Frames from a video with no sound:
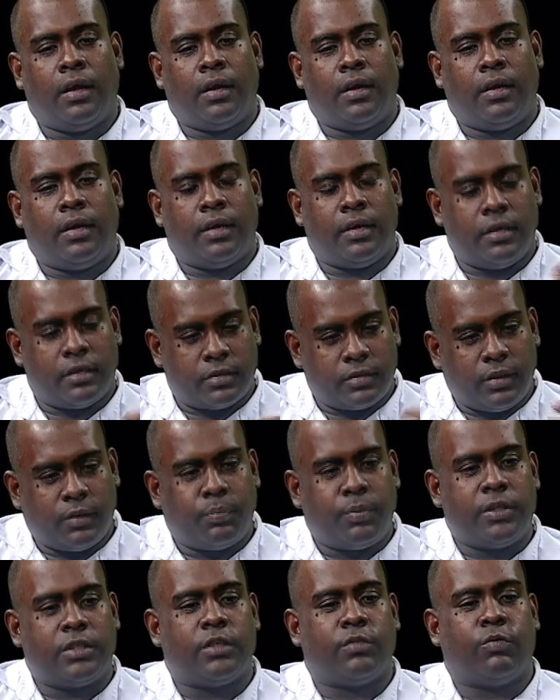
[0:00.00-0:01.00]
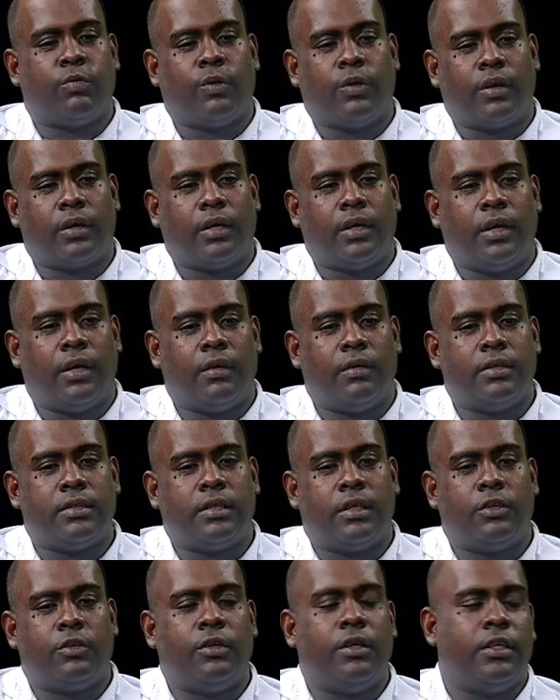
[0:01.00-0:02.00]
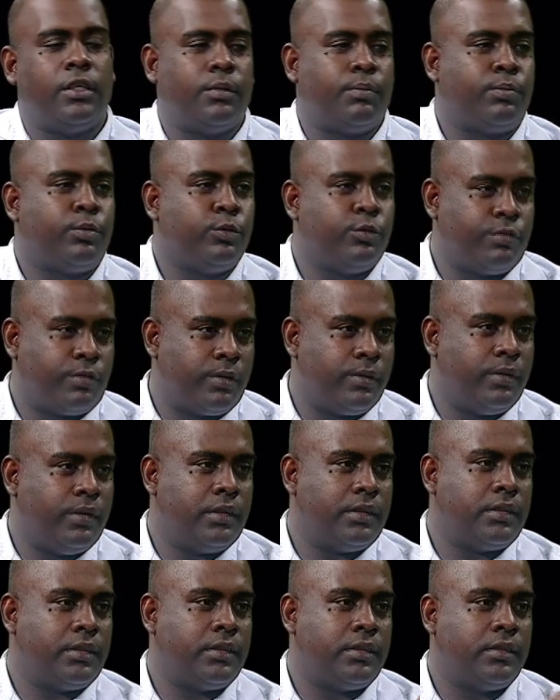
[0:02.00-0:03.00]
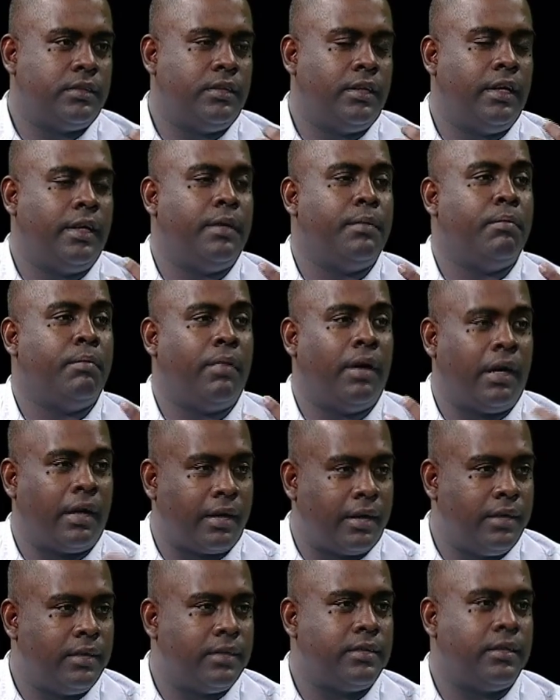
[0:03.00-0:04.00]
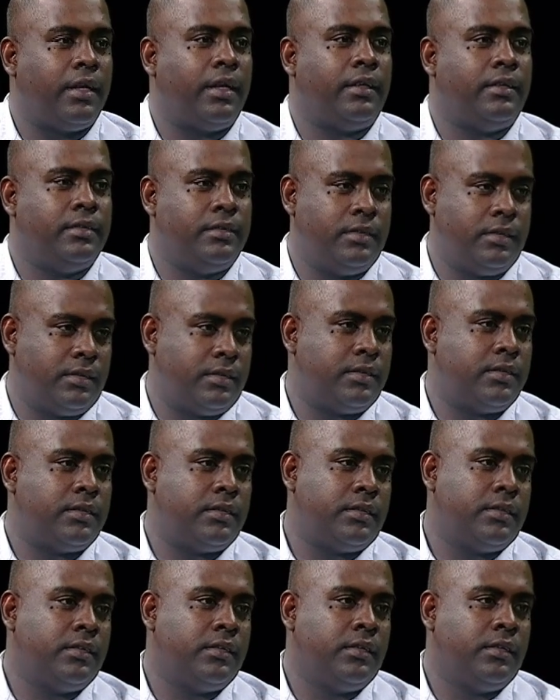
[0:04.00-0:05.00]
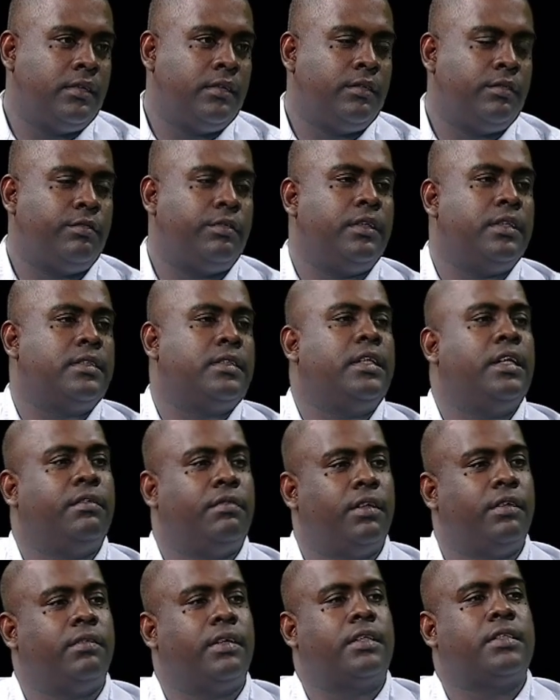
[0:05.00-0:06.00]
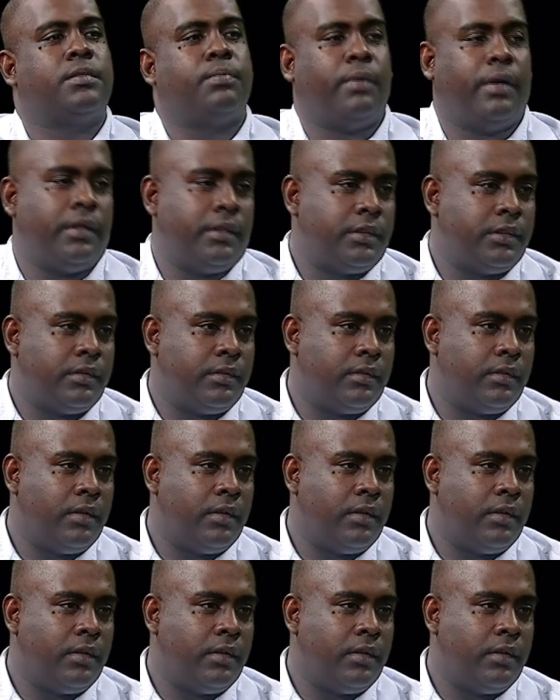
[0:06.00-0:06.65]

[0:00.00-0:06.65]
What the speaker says: additional piece of work there is that you need to prove to us that the market exists for this level of expansion.